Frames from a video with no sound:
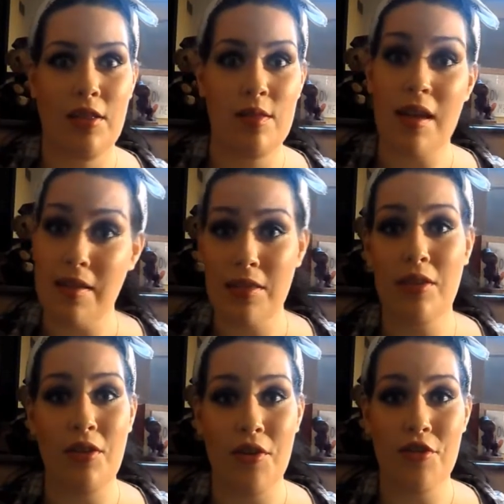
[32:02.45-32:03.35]
sent
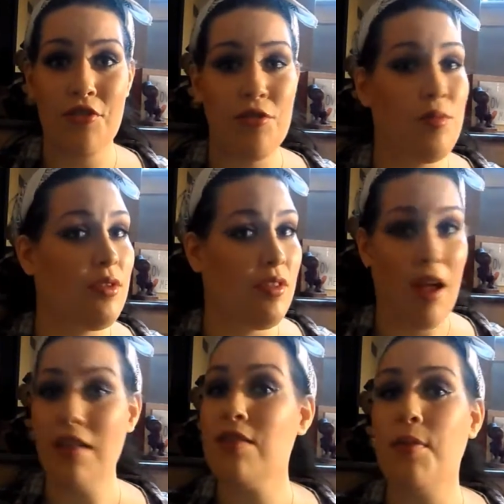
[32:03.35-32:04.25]
in the nurse who was
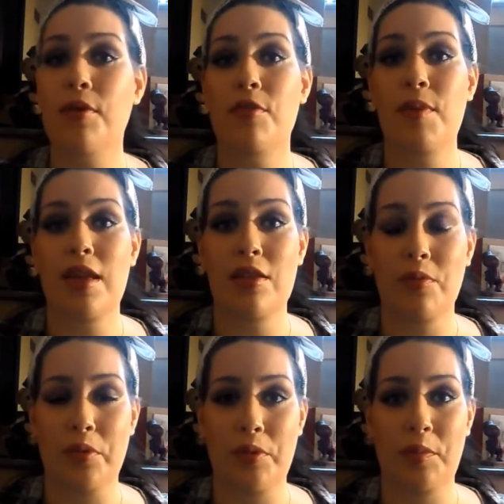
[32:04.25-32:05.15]
not supposed to be in
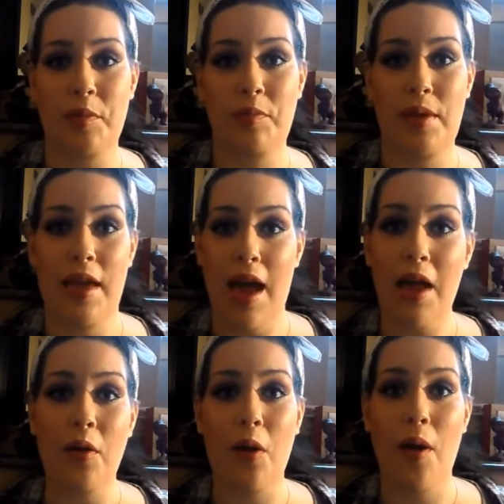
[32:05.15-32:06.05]
the room with me
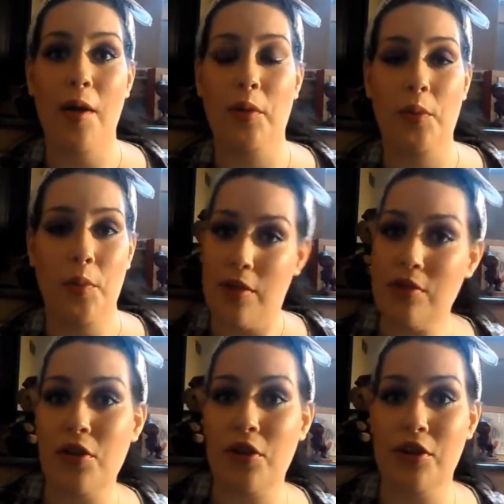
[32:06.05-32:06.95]
at all. I
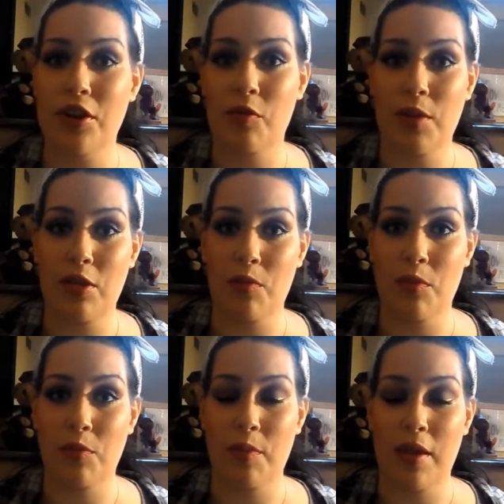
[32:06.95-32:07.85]
requested her to never be in
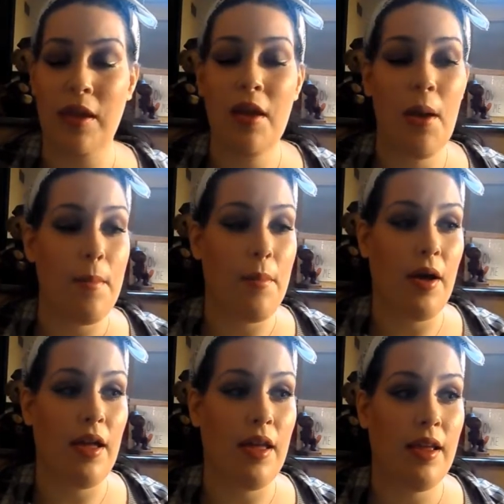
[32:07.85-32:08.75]
the room with me,
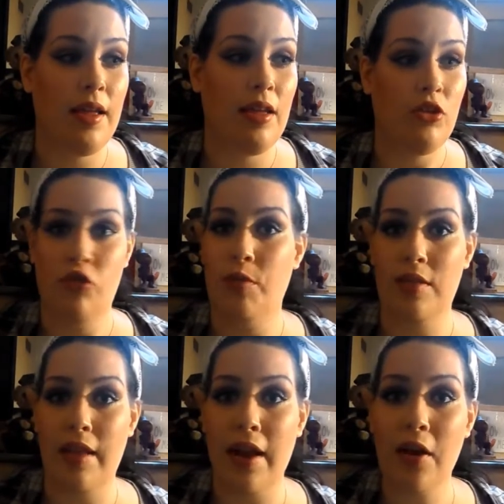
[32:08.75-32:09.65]
but she
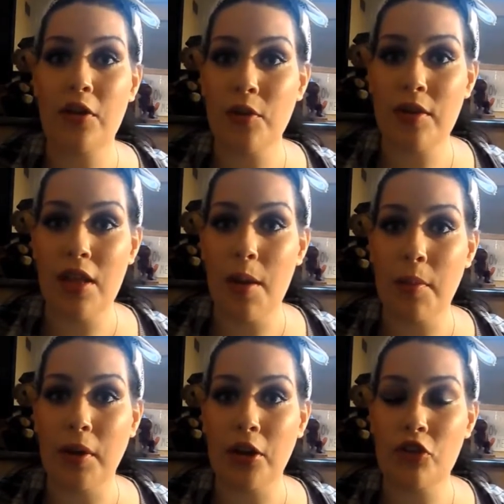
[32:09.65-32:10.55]
was there during the
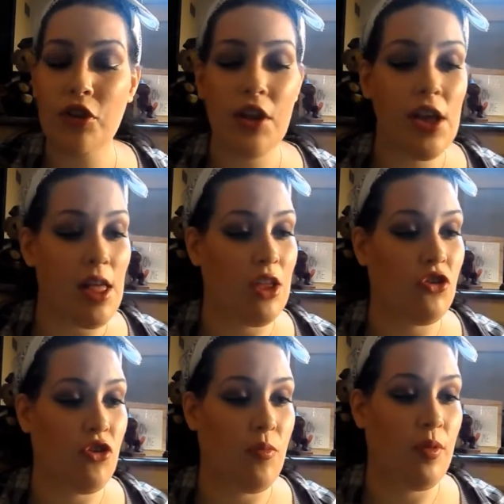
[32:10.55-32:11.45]
operation,
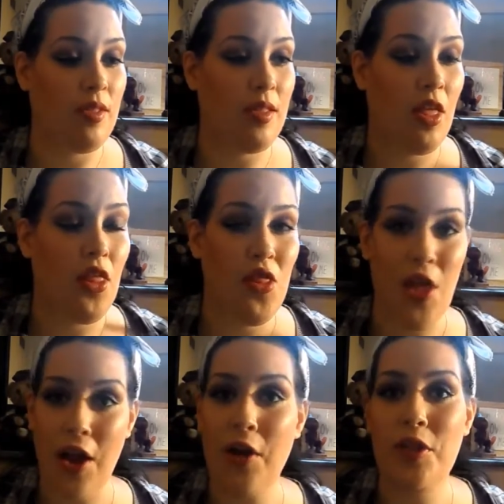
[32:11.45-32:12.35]
and she was
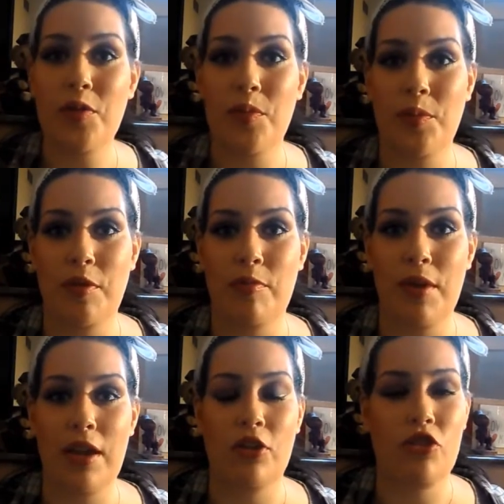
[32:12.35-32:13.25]
there in the room with
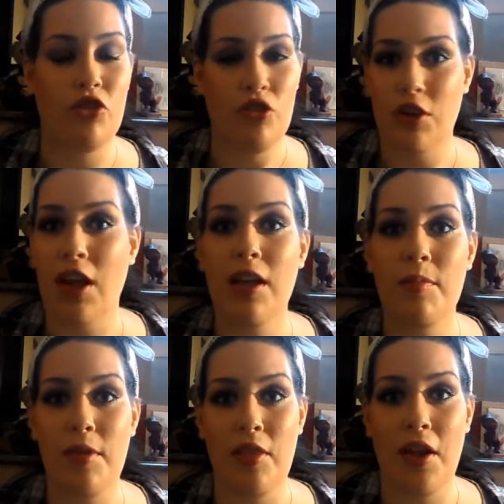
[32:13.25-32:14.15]
me, and she should not
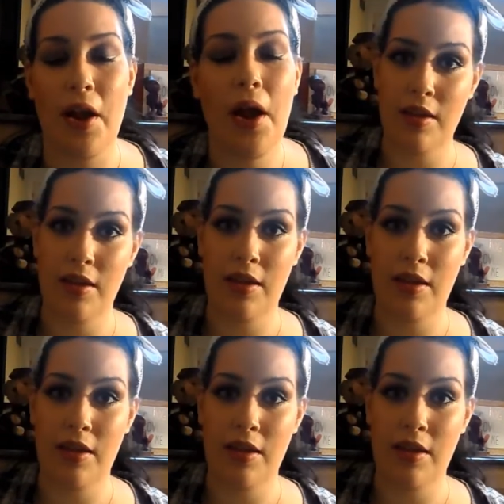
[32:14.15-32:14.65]
have been there.